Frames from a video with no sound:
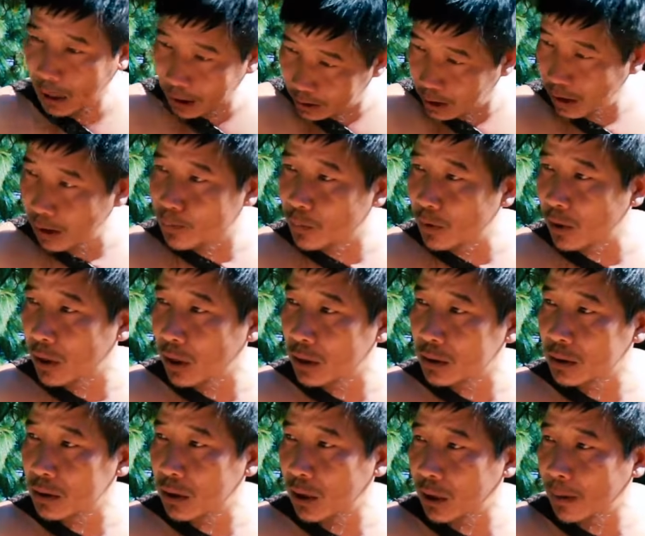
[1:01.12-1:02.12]
can't help but to
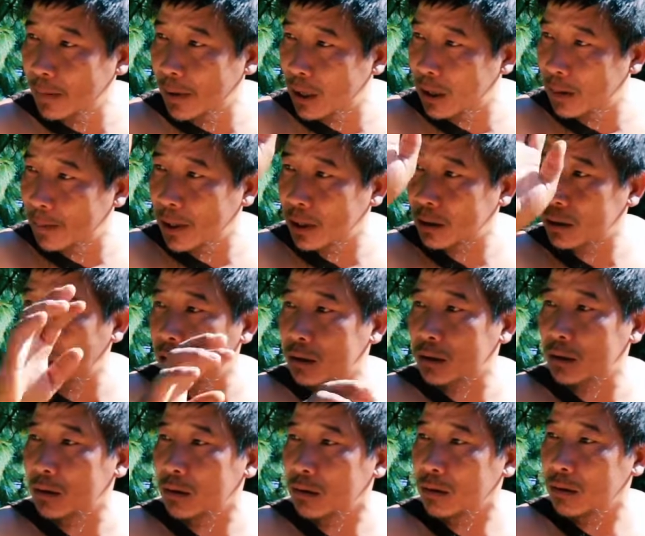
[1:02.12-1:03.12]
know that I'm not a
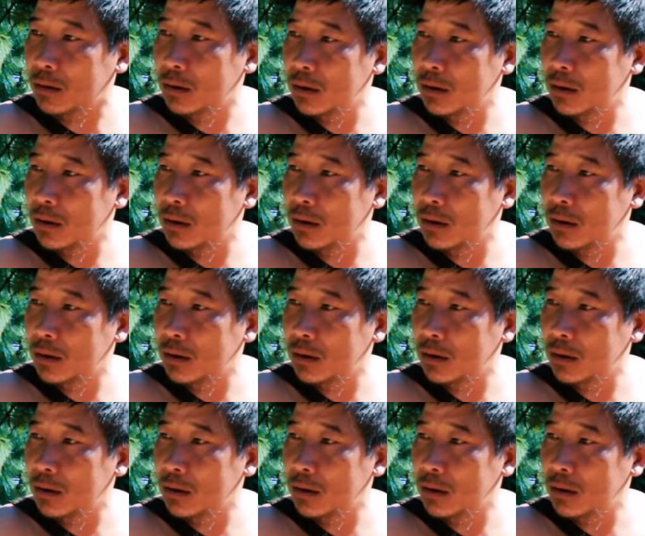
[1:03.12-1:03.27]
doctor.